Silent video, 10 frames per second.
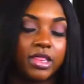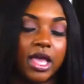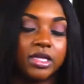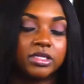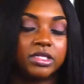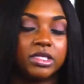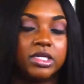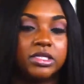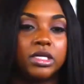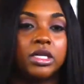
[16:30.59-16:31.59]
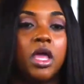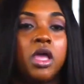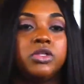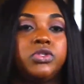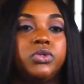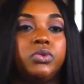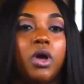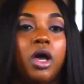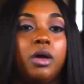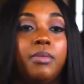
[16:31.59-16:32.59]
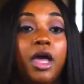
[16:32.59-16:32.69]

in that season to um,